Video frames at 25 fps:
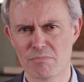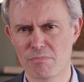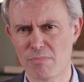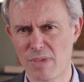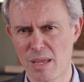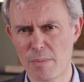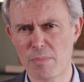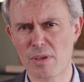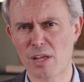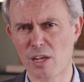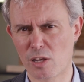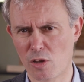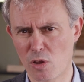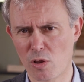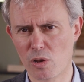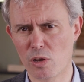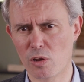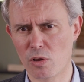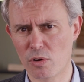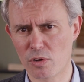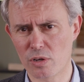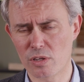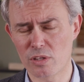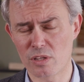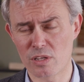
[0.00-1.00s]
maybe a lot
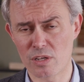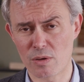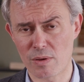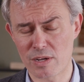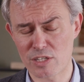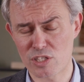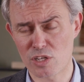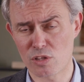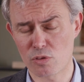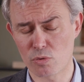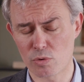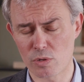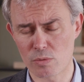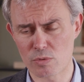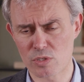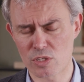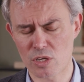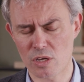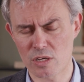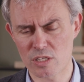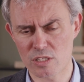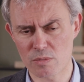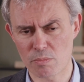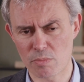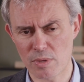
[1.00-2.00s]
longer than you actually thought it was
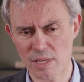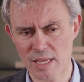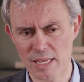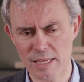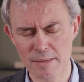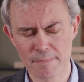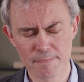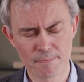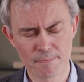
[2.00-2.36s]
going to be,